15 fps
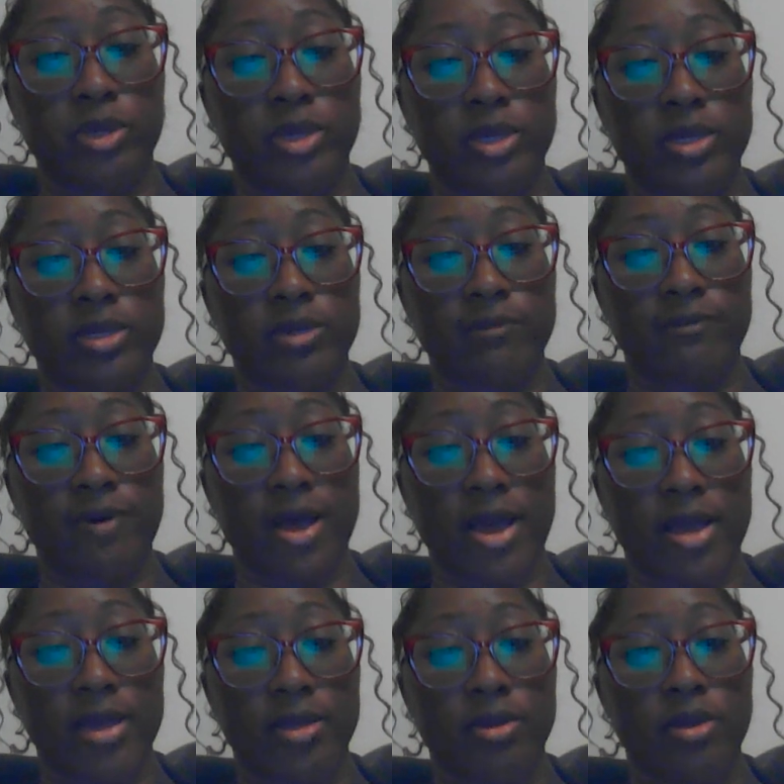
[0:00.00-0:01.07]
he could
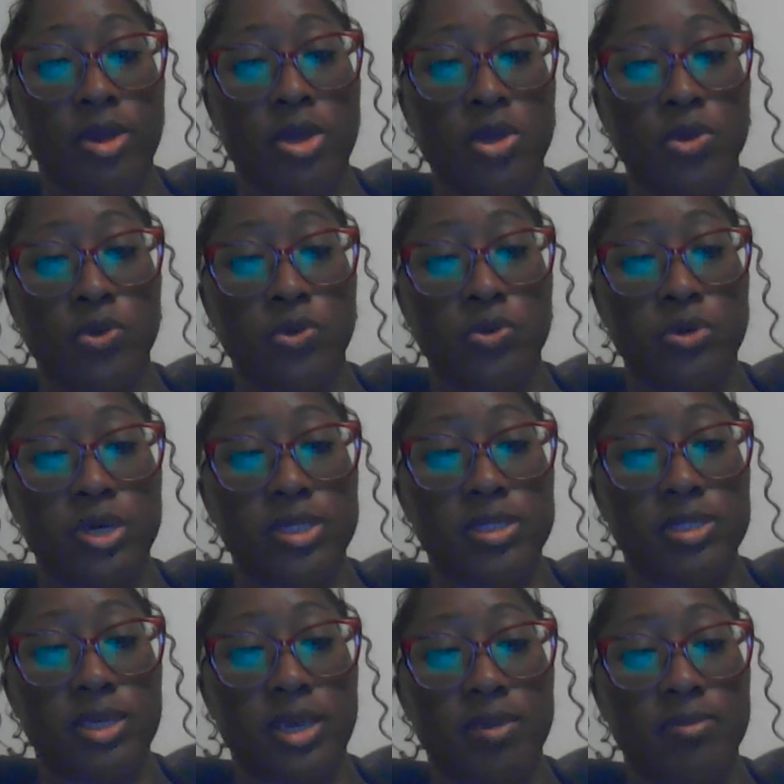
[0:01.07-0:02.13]
find who
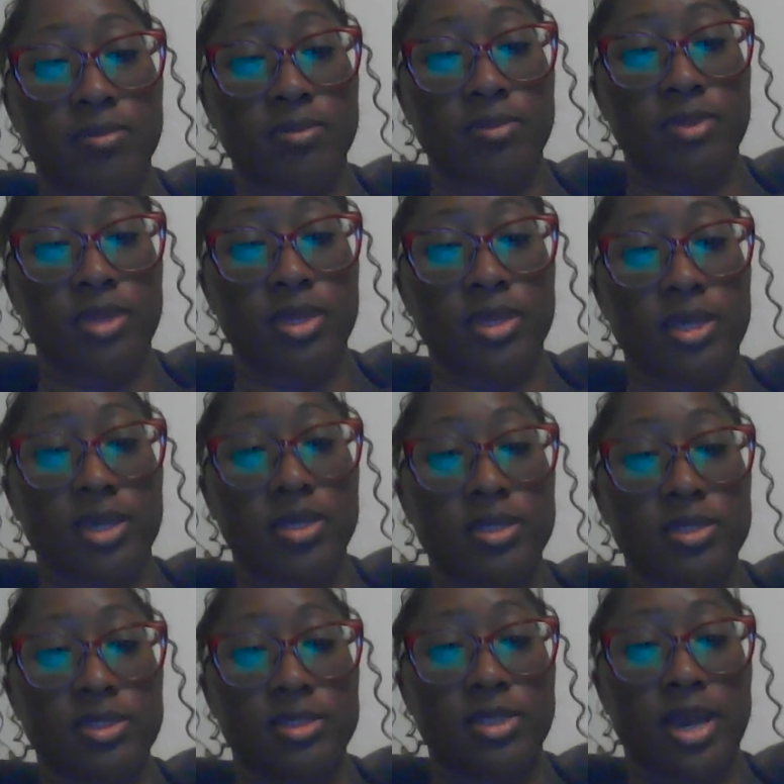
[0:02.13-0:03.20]
escaped the
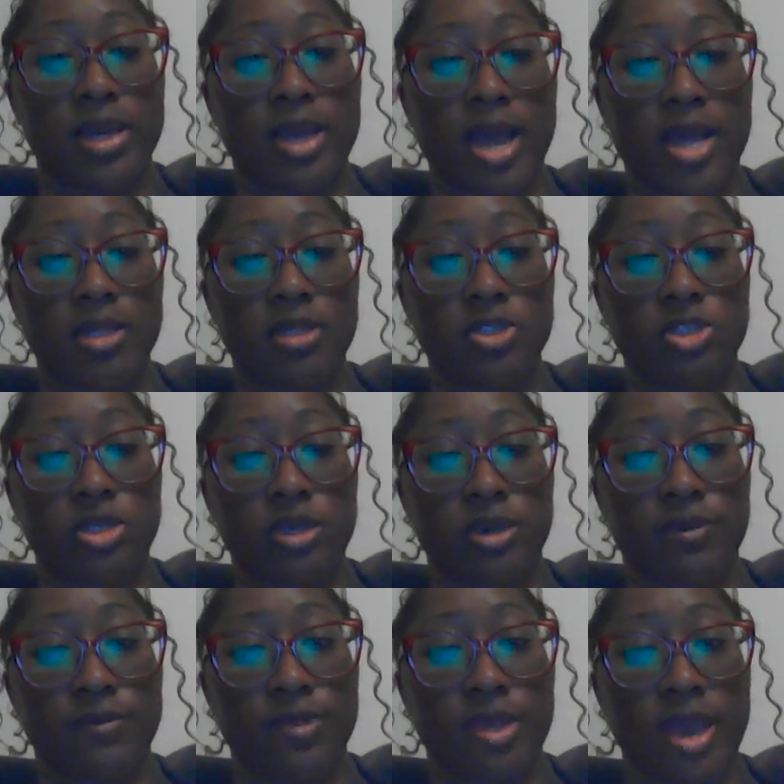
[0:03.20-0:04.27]
psychology
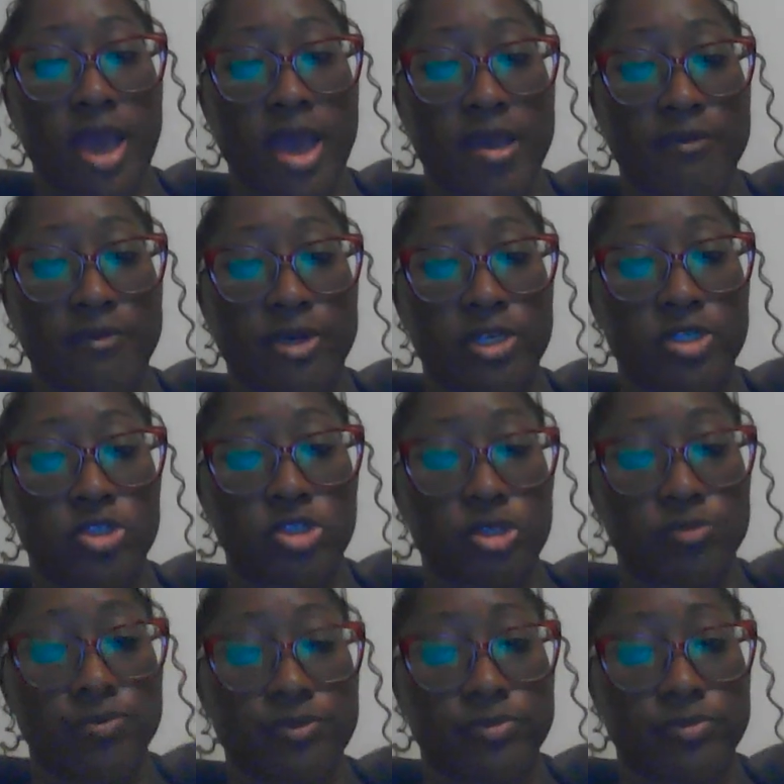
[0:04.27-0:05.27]
of the average.